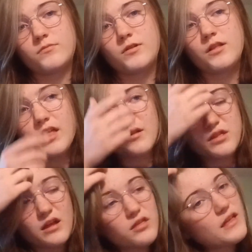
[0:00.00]
Unless
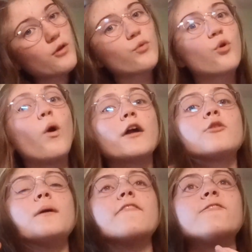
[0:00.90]
that's like a
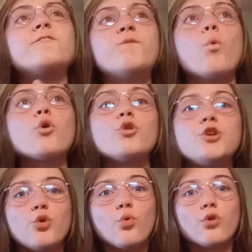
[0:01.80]
requirement for
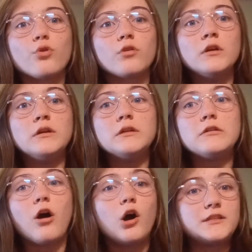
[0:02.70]
your
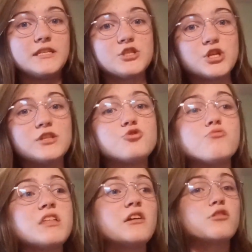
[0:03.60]
audition to
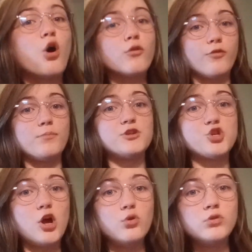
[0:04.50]
sing a song from the
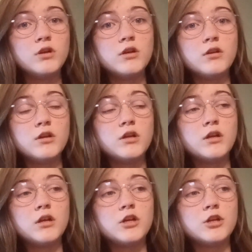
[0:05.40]
show,
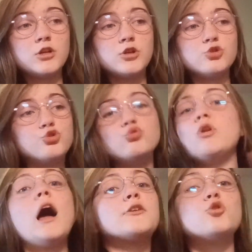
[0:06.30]
do
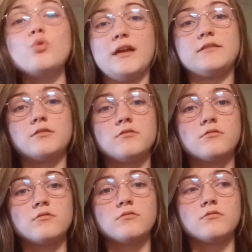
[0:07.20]
not do it
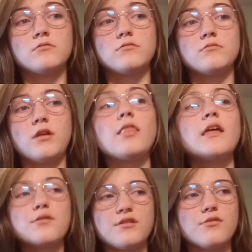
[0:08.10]

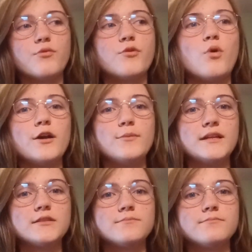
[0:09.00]
unless it's a requirement.